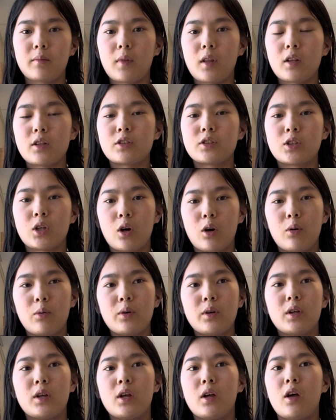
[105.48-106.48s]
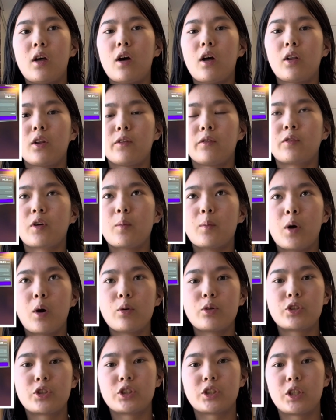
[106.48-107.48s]
So, a
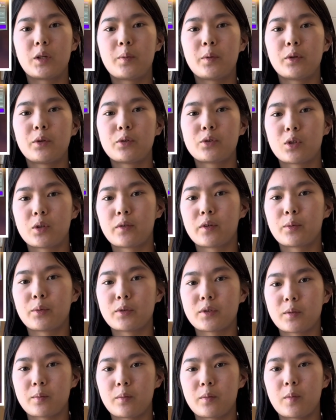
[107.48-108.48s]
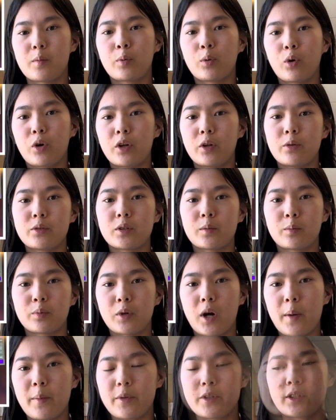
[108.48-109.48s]
remote GPU server was employed using
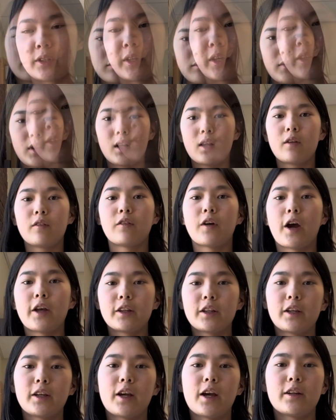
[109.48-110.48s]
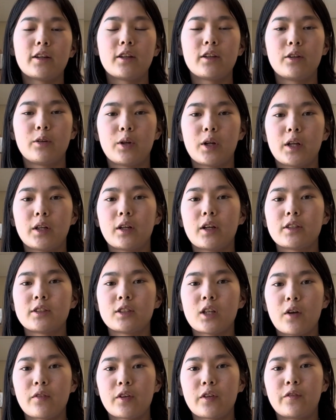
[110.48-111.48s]
prime and select. Finally, NNUNet, a
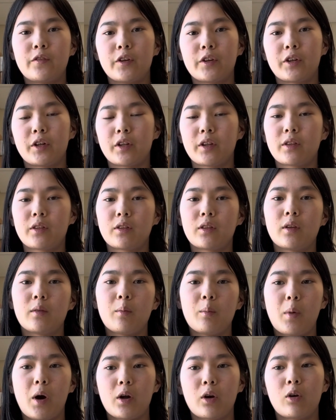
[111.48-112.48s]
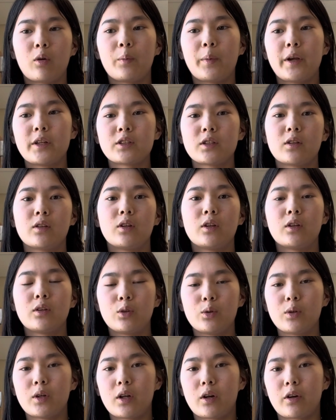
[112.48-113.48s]
self-configuring model based on
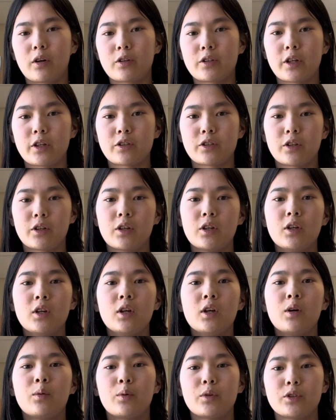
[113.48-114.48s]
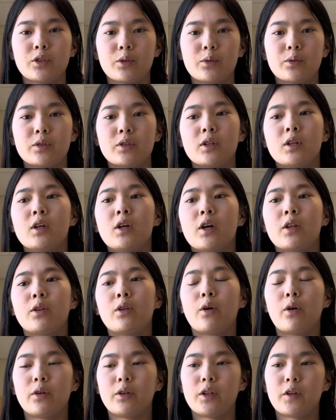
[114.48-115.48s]
UNet architecture, was used.
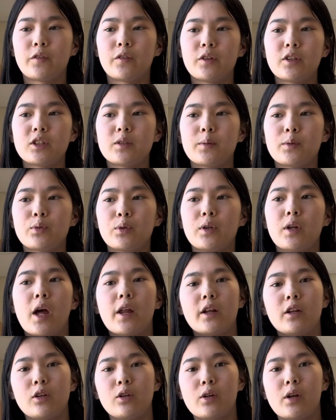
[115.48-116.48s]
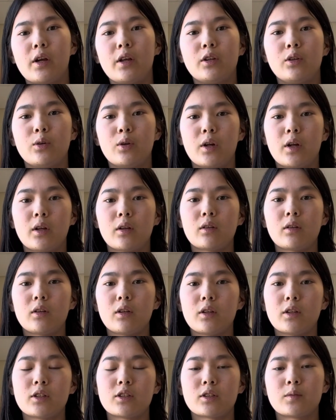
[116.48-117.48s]
The difference between NNUNet and UNet
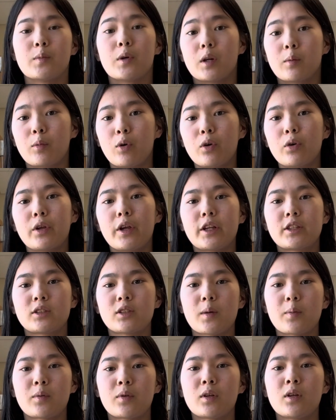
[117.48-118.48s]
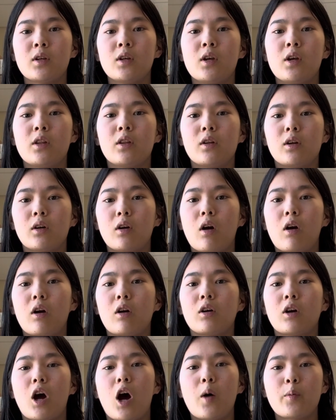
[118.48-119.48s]
is minimal, except there
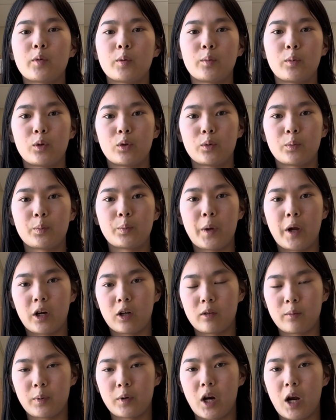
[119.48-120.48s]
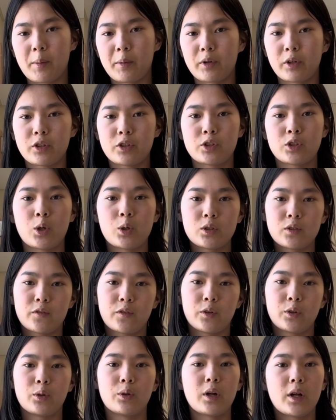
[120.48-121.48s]
are optimal parameters chosen
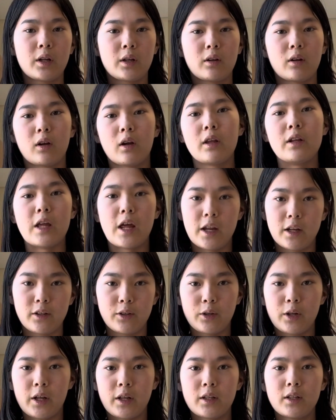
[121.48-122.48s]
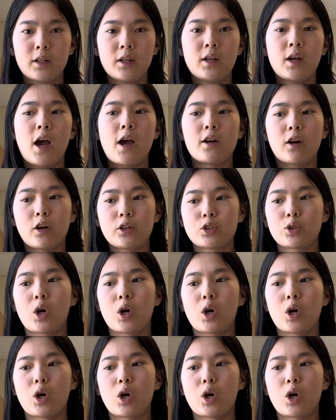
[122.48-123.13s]
for UNet and NNUNet, and also